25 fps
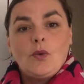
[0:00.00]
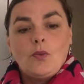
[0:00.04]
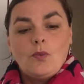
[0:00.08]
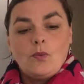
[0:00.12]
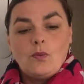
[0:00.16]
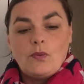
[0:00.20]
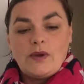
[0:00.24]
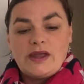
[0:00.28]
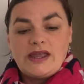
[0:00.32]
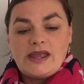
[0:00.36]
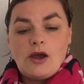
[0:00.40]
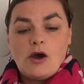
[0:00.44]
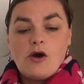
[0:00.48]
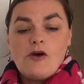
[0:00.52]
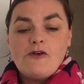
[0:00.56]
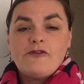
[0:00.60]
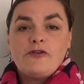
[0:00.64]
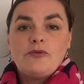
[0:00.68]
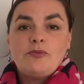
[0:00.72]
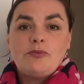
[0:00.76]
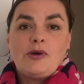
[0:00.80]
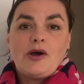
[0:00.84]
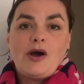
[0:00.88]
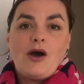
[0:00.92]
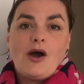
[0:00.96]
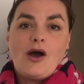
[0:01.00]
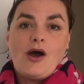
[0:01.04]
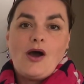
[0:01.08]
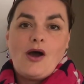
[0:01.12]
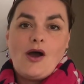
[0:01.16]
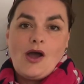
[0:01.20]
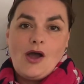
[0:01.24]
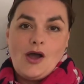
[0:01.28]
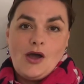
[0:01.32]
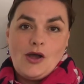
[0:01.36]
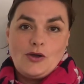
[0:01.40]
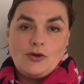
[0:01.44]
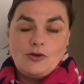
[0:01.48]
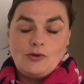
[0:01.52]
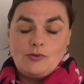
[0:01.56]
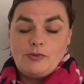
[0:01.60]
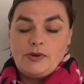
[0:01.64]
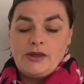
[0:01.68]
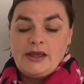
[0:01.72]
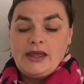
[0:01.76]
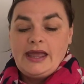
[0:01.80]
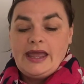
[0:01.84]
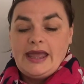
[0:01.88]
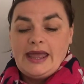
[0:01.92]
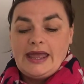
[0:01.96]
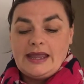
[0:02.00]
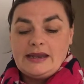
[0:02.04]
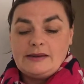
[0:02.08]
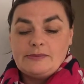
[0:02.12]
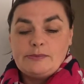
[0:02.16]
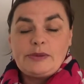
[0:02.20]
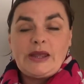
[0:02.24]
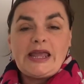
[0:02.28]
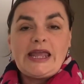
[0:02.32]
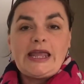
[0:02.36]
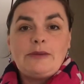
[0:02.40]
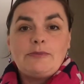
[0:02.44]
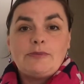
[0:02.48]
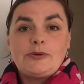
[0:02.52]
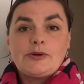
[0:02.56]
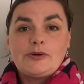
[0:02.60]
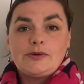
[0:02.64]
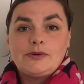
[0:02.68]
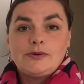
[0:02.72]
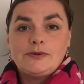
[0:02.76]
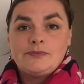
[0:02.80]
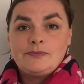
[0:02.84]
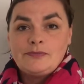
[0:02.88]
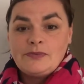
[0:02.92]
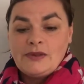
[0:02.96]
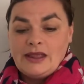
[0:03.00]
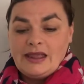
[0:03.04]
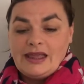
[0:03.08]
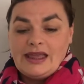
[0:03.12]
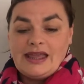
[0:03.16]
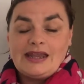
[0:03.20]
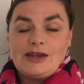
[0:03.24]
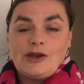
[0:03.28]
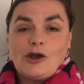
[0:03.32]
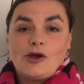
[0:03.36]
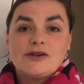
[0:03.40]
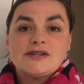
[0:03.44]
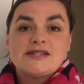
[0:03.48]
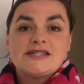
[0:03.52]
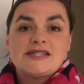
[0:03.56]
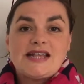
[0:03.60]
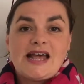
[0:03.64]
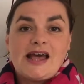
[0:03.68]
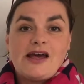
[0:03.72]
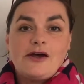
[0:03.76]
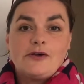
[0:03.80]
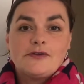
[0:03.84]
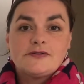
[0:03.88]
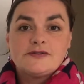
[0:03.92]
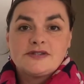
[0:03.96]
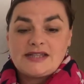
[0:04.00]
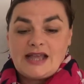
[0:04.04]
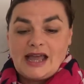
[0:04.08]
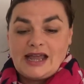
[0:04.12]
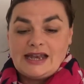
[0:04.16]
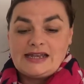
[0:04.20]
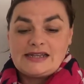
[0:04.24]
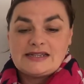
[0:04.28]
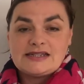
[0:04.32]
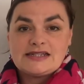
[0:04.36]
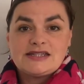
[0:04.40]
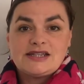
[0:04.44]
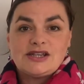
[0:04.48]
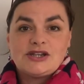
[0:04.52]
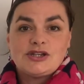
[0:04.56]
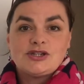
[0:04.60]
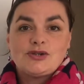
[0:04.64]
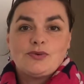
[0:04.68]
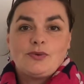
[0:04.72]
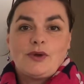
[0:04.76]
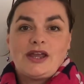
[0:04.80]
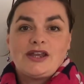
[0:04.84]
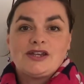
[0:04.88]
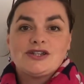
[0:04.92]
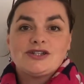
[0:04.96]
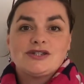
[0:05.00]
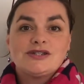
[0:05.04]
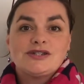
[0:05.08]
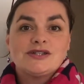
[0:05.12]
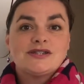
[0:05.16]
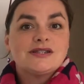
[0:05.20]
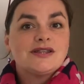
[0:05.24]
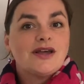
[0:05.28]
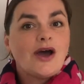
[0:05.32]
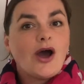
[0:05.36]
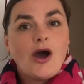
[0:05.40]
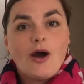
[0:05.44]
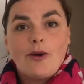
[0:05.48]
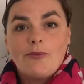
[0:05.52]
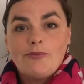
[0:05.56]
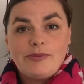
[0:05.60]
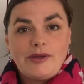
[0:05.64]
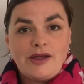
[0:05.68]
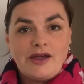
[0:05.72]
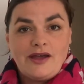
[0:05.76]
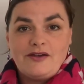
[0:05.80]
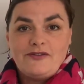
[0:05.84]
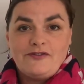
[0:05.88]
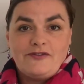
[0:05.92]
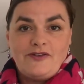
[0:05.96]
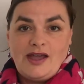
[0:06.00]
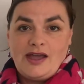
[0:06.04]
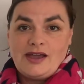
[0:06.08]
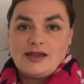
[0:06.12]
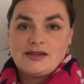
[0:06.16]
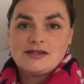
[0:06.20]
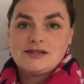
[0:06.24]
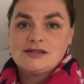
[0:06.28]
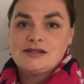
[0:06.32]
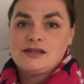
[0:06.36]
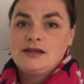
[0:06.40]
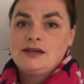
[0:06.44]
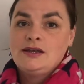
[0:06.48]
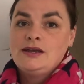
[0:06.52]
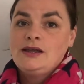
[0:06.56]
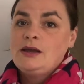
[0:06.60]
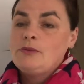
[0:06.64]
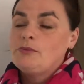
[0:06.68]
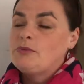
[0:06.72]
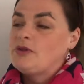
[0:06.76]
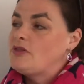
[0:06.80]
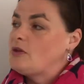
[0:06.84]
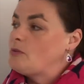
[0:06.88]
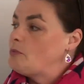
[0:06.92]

we often put our hope in people, in ourselves, and in situations that aren't perfect. But the